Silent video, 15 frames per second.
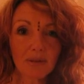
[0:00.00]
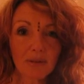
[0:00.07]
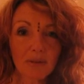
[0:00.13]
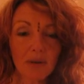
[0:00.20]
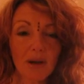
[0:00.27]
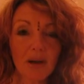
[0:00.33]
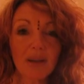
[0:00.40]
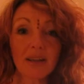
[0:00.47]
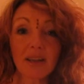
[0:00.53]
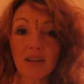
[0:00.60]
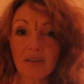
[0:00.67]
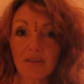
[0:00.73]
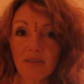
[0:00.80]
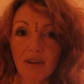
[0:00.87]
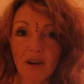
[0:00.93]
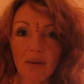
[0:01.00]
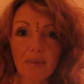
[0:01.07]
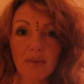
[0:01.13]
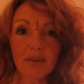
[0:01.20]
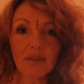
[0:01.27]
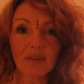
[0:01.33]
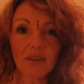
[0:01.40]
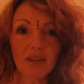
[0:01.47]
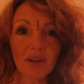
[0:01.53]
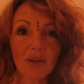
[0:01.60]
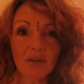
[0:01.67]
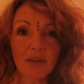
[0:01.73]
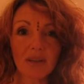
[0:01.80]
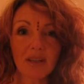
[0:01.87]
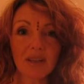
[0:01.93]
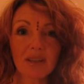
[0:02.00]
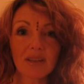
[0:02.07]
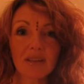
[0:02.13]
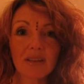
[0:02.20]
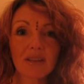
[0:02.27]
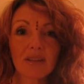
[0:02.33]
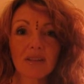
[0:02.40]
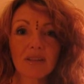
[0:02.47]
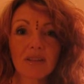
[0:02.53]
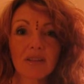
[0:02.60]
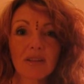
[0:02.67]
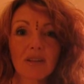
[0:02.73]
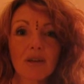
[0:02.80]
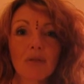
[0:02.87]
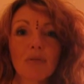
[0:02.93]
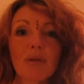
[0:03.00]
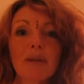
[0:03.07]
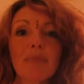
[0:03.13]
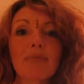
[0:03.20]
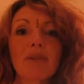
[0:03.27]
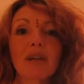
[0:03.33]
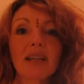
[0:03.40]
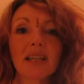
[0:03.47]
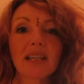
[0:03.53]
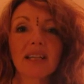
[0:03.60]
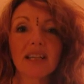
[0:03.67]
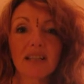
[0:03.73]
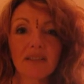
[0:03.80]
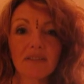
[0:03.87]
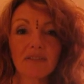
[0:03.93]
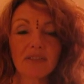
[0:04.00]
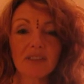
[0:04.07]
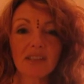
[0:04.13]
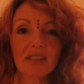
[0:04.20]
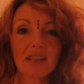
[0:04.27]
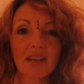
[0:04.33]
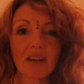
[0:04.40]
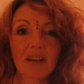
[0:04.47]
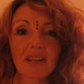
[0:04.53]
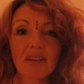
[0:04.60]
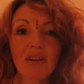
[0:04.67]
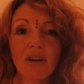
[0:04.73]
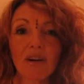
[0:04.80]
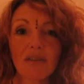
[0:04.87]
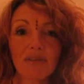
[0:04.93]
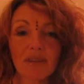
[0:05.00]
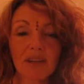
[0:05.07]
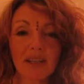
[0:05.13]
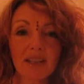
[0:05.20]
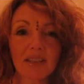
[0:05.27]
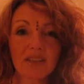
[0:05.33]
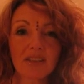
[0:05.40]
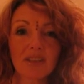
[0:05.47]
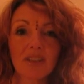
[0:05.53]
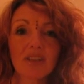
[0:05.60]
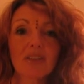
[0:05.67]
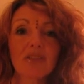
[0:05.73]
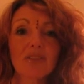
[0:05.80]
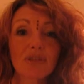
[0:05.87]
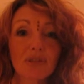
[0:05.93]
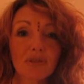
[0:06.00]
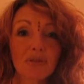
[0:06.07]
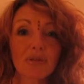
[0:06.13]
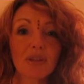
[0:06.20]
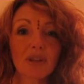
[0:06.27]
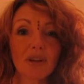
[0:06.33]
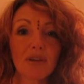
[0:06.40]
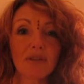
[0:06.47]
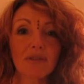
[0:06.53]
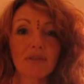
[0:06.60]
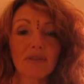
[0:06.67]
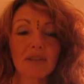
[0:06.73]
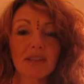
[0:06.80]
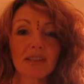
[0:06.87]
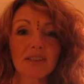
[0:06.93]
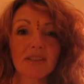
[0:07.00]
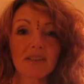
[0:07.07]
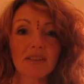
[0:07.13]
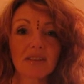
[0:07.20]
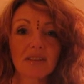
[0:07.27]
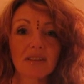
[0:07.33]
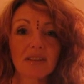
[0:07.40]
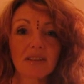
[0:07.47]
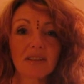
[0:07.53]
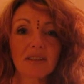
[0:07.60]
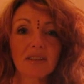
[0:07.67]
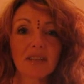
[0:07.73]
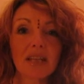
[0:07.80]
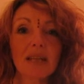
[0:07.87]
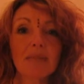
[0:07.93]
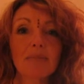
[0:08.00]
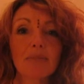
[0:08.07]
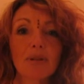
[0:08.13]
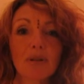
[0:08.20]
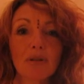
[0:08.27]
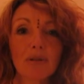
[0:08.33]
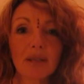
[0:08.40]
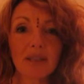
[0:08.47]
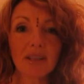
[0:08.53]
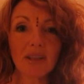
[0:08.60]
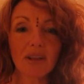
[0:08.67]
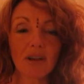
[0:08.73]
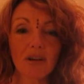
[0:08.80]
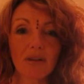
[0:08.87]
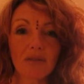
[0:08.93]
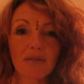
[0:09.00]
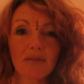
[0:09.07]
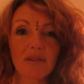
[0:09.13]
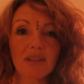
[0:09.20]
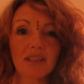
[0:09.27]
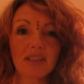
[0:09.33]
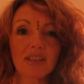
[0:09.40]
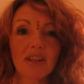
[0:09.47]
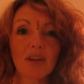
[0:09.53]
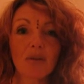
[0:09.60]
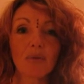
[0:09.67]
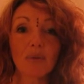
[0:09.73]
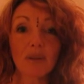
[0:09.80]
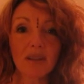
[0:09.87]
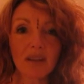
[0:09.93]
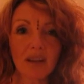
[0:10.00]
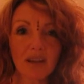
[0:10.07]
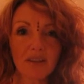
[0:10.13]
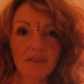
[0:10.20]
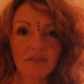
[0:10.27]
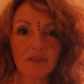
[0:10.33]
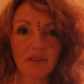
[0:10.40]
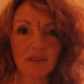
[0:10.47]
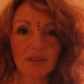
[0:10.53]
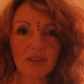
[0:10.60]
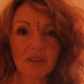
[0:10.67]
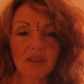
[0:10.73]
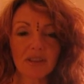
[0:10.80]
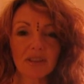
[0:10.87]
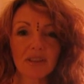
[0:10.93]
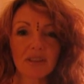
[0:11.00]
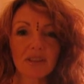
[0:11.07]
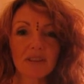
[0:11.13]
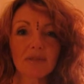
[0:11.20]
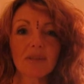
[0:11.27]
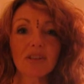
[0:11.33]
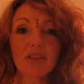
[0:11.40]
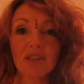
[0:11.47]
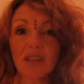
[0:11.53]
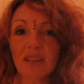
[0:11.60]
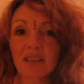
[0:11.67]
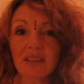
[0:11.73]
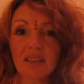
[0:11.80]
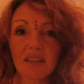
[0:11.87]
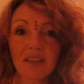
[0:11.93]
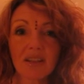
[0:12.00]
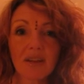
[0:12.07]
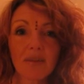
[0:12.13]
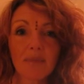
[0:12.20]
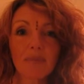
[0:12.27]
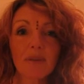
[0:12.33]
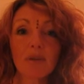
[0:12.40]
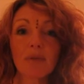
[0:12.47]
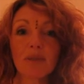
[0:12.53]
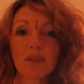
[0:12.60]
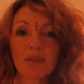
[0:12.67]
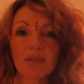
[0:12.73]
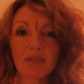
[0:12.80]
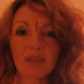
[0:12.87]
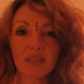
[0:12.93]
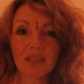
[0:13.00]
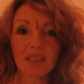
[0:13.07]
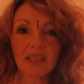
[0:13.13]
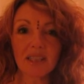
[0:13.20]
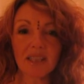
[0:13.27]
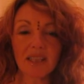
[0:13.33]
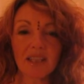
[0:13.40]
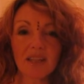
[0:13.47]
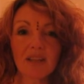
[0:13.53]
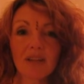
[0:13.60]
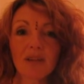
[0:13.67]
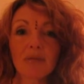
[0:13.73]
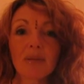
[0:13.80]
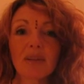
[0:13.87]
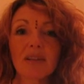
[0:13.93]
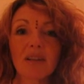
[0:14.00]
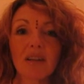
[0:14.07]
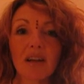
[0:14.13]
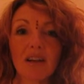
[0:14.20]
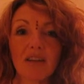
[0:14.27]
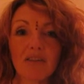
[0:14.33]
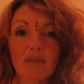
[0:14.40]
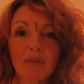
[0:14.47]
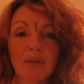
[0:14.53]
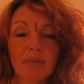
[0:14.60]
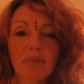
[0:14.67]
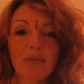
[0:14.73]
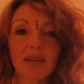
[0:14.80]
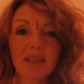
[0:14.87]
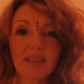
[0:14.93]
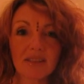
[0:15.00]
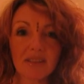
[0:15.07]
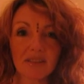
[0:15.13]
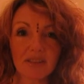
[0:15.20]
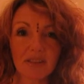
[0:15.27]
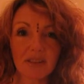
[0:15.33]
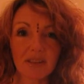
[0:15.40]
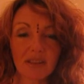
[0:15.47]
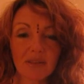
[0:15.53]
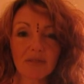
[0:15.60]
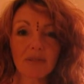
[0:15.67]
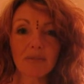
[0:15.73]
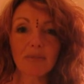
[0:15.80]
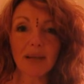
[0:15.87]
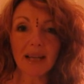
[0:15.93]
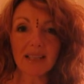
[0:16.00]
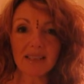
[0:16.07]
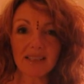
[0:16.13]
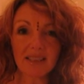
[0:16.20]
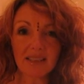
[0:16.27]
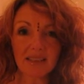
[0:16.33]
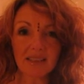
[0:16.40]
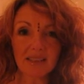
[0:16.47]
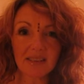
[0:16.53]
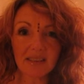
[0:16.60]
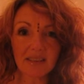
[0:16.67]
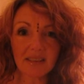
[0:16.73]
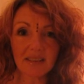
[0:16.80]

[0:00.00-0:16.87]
Working from the yoni, we bring gifts and offerings to the ovaries, imbuing the ovaries with life force, with Shakti, with Kundalini, with love, with presence, with blessings.